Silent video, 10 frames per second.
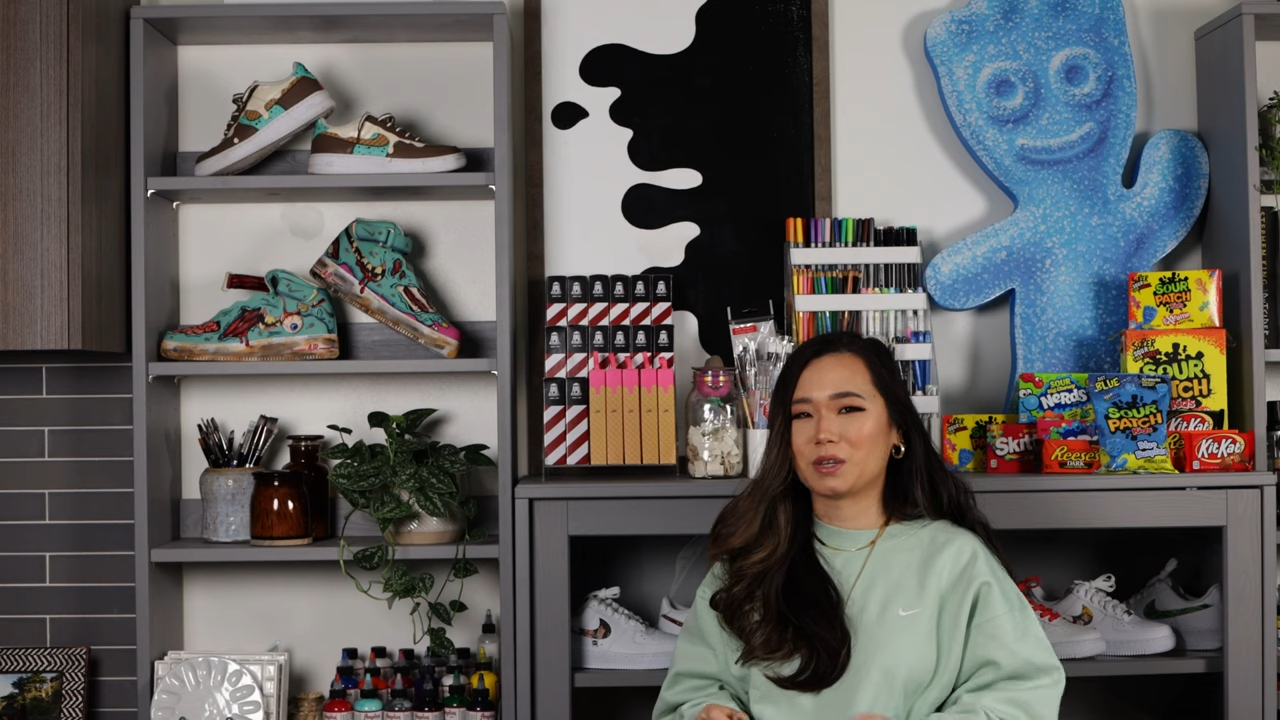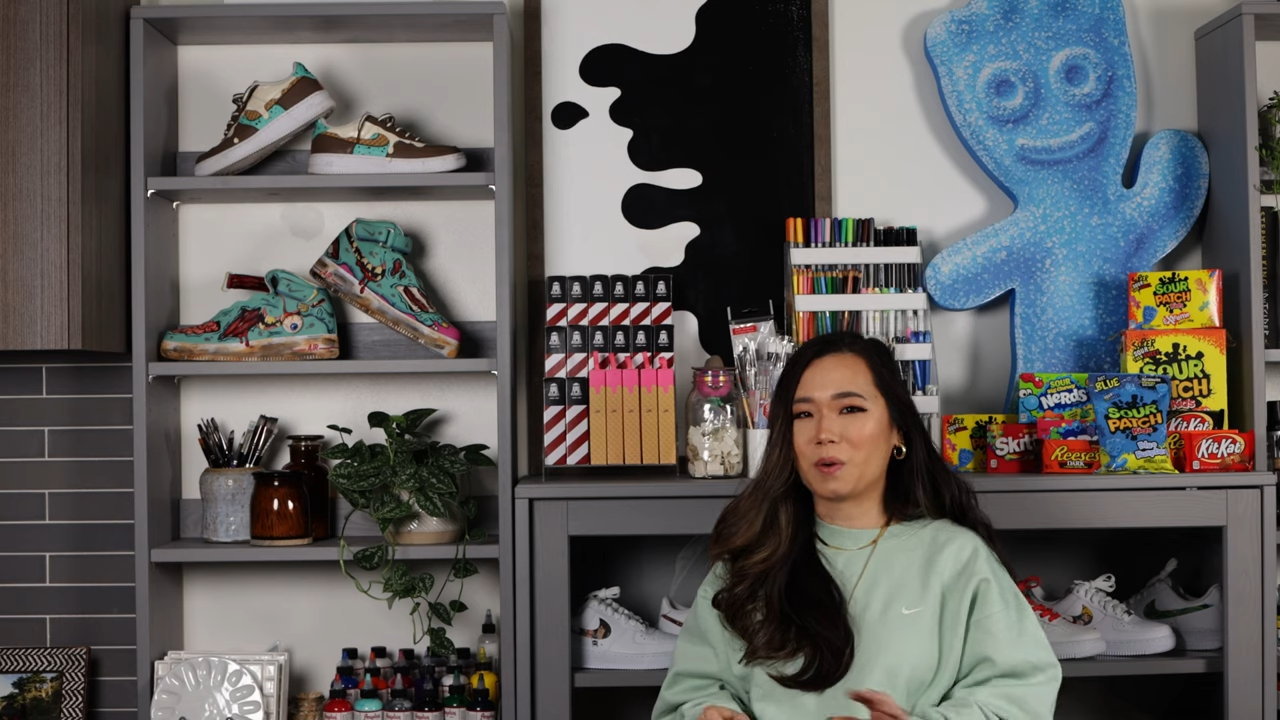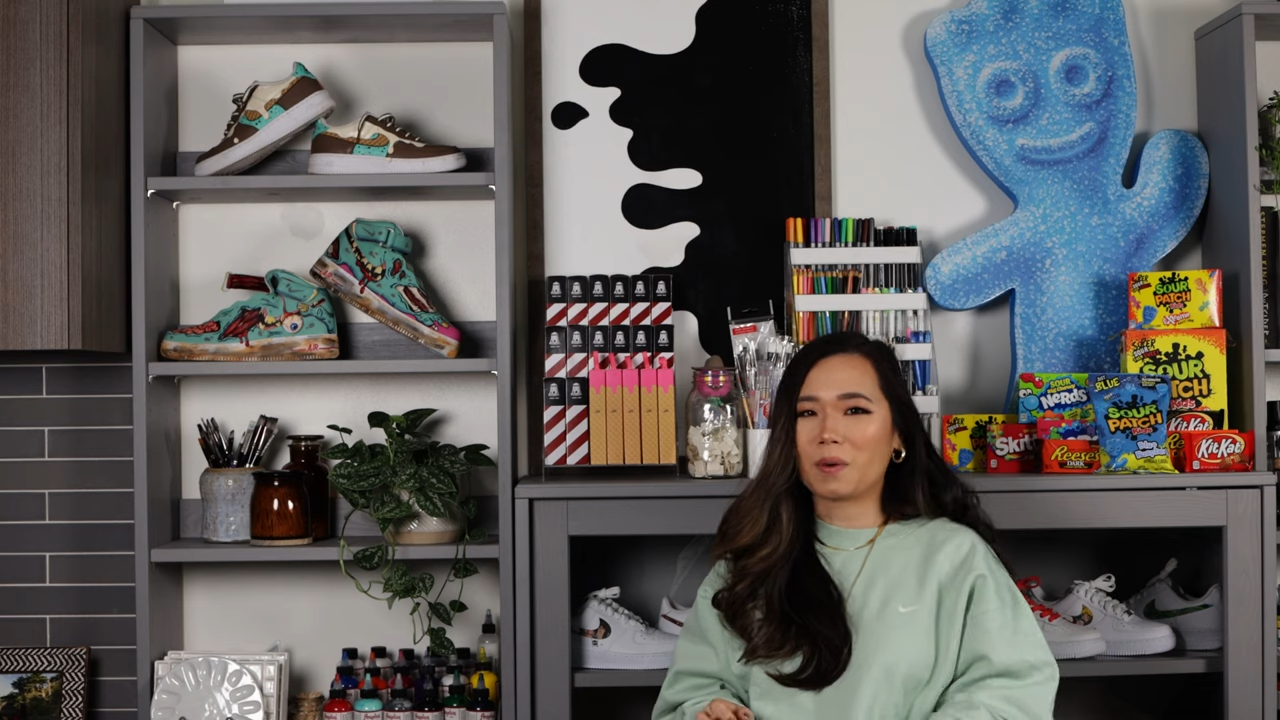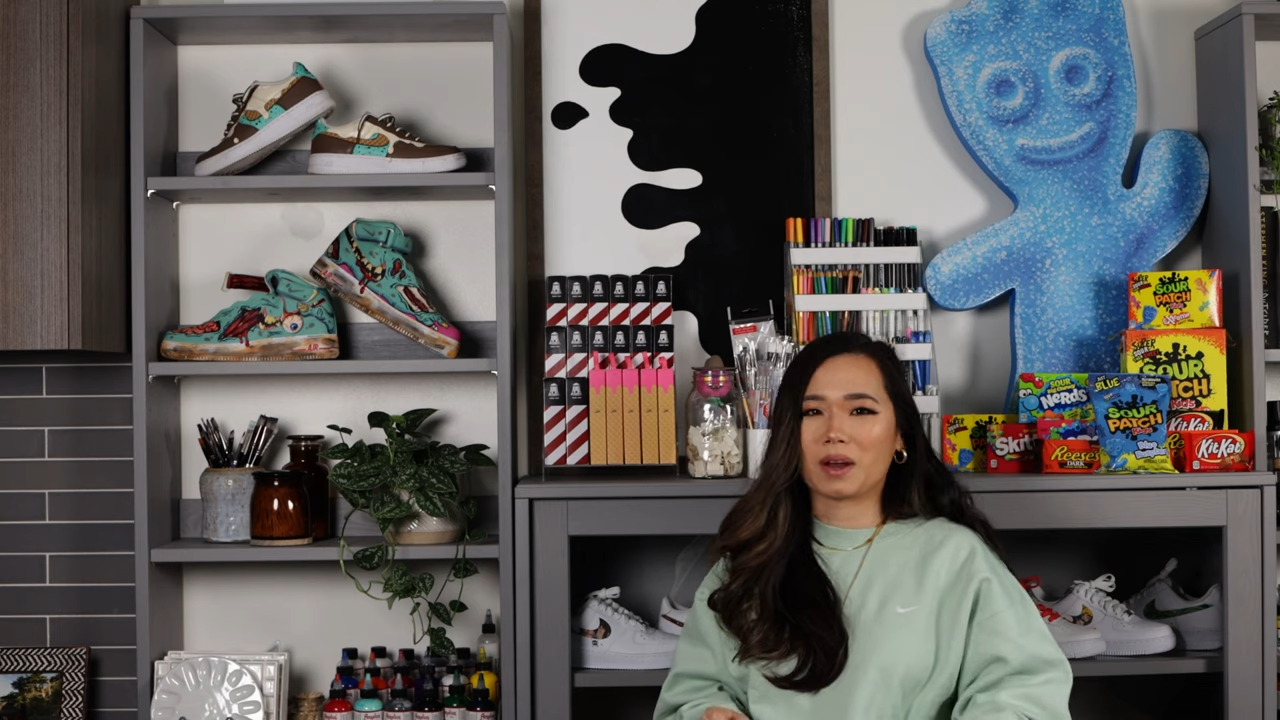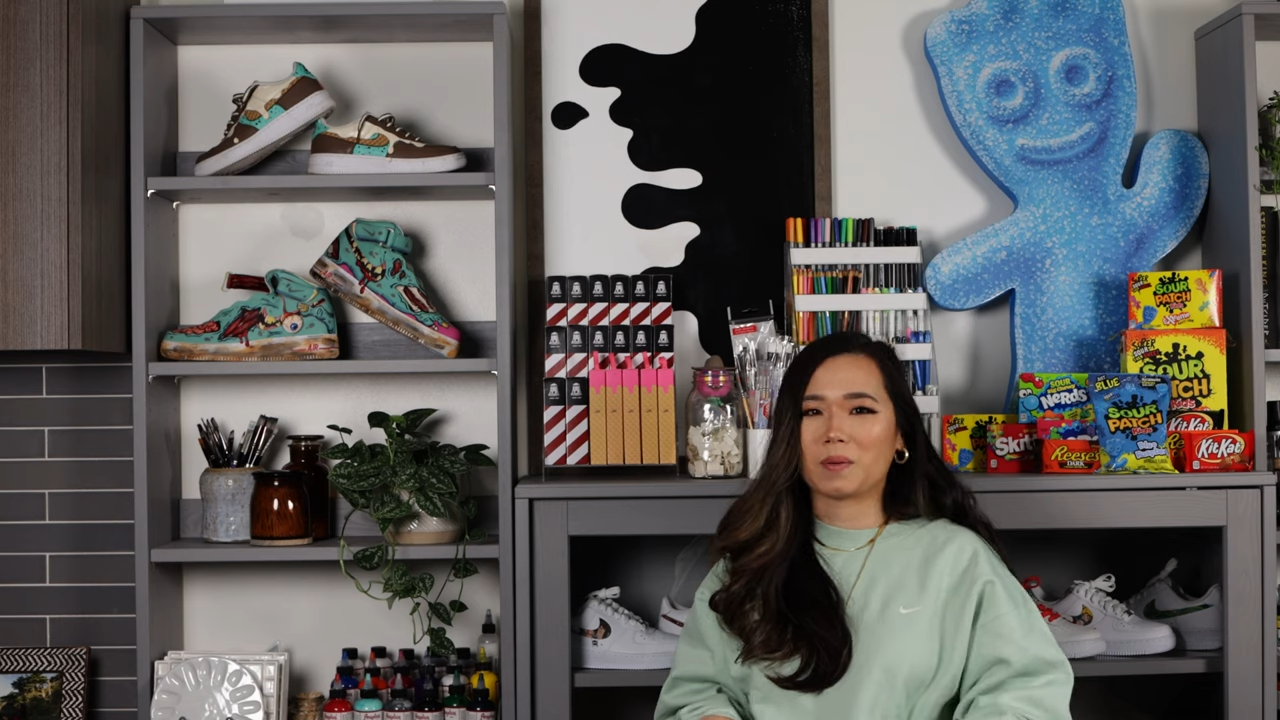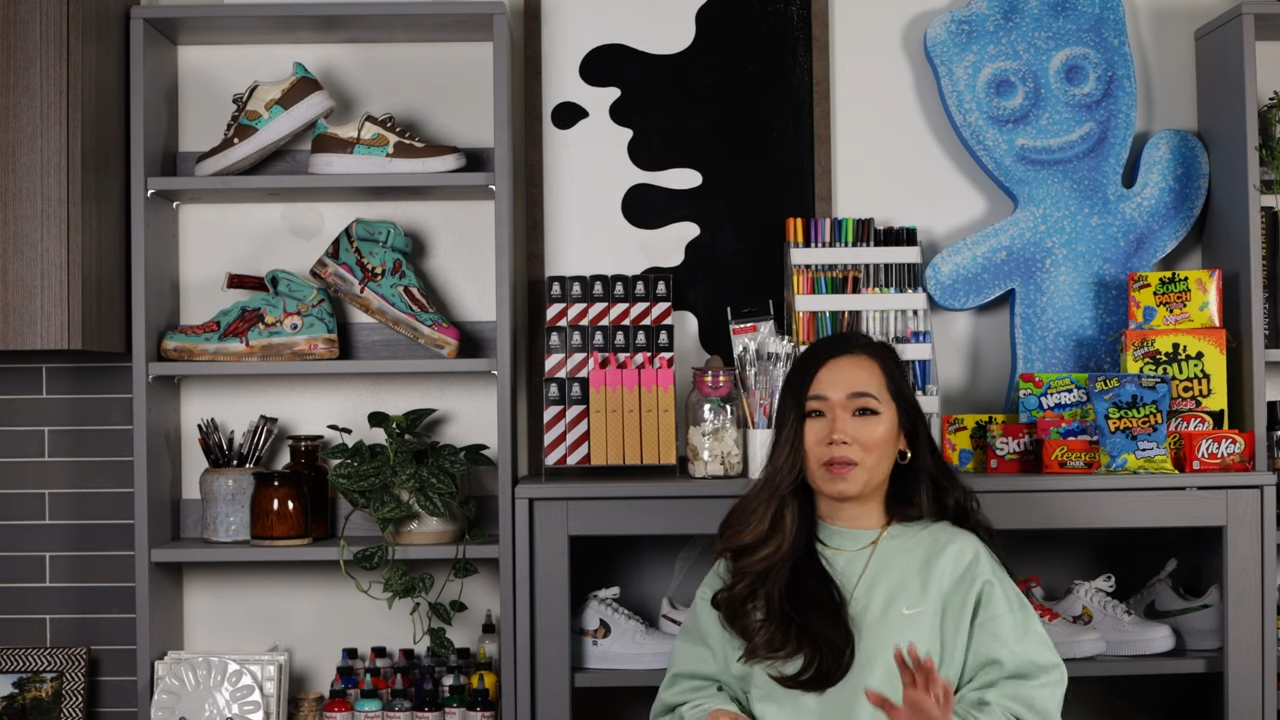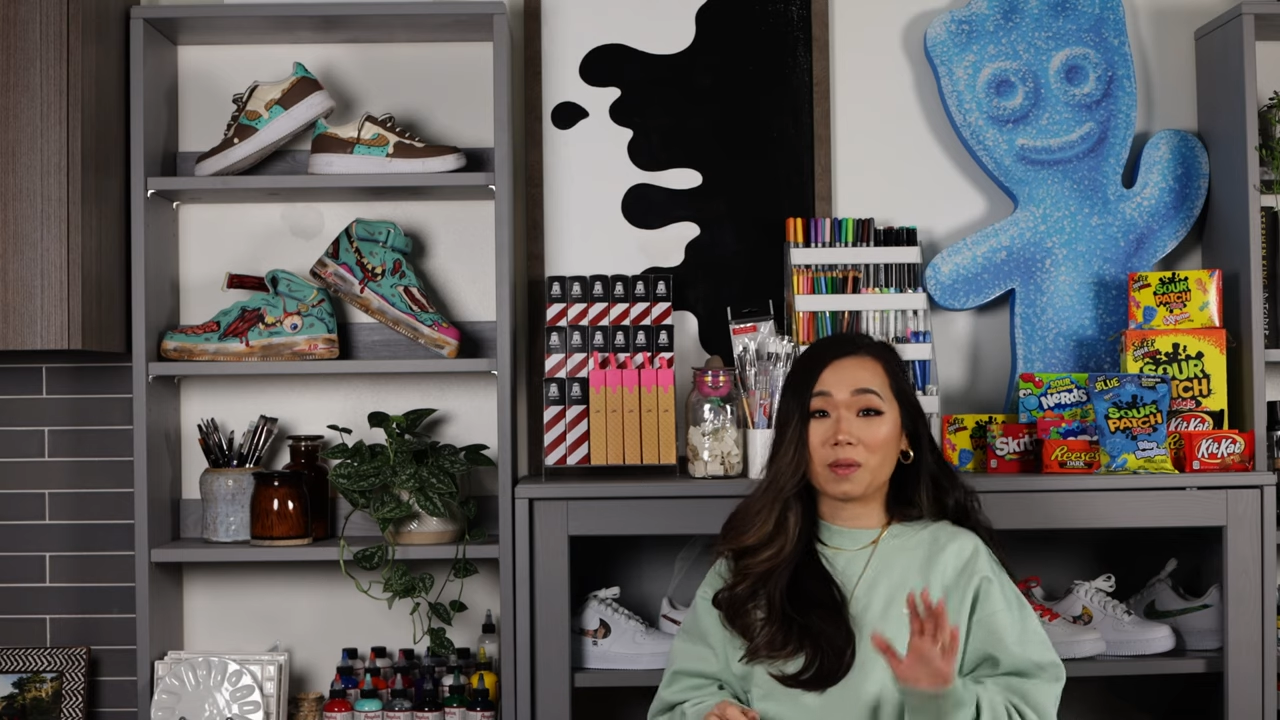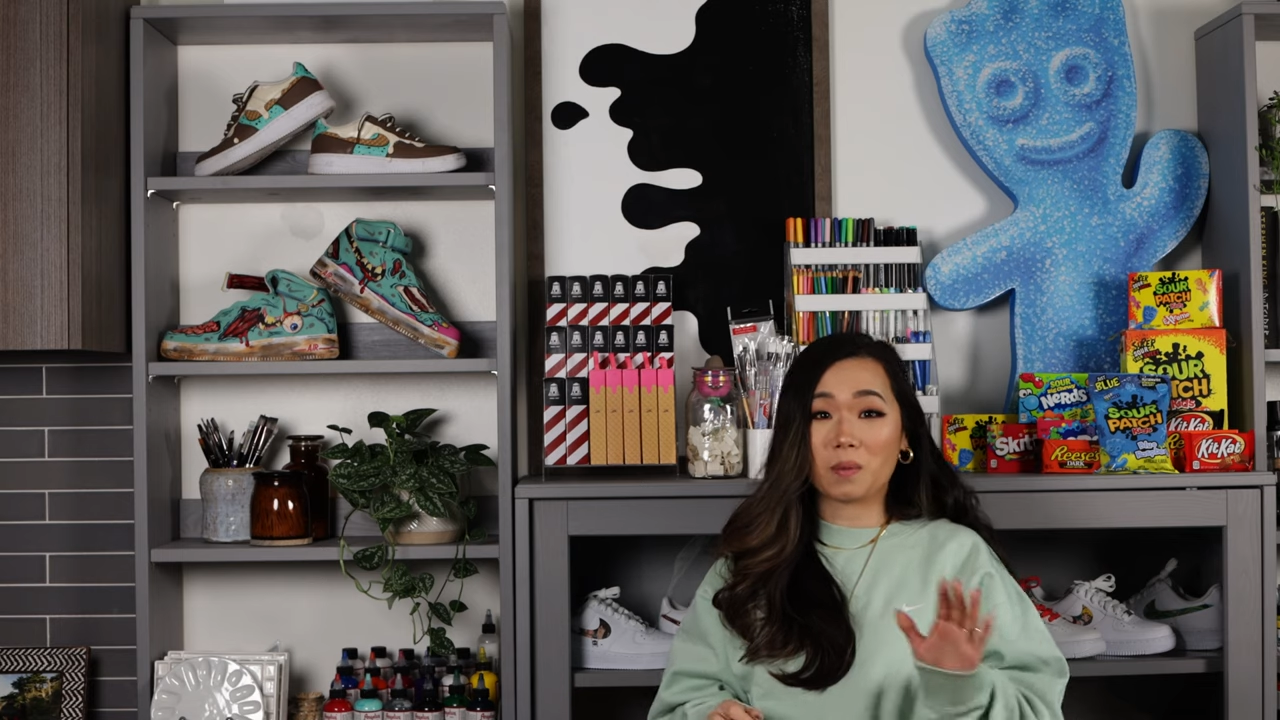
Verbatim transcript: don't worry, when the